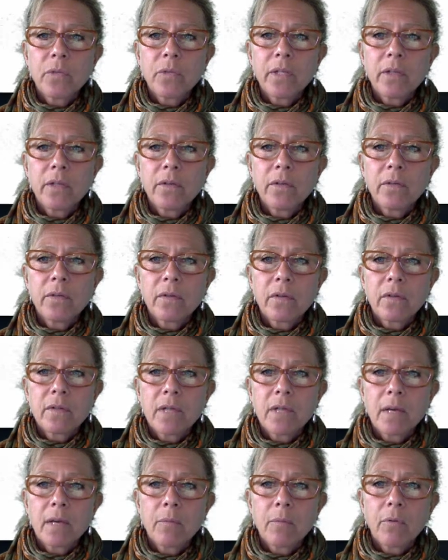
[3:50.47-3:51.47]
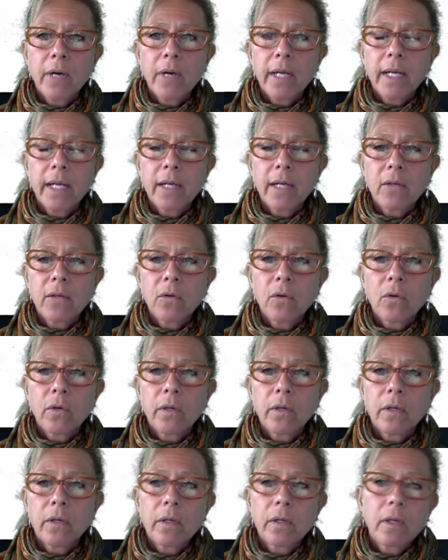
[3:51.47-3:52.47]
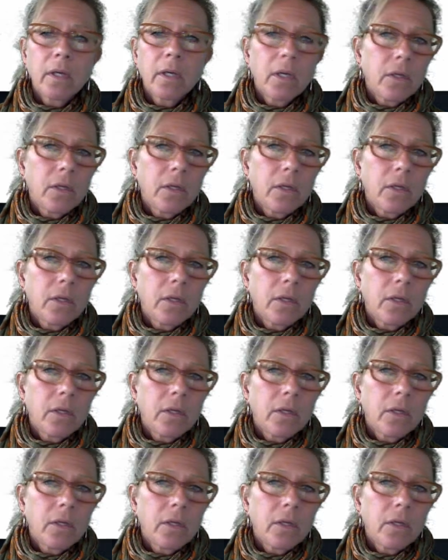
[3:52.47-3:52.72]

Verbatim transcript: windows in the top right-hand corner.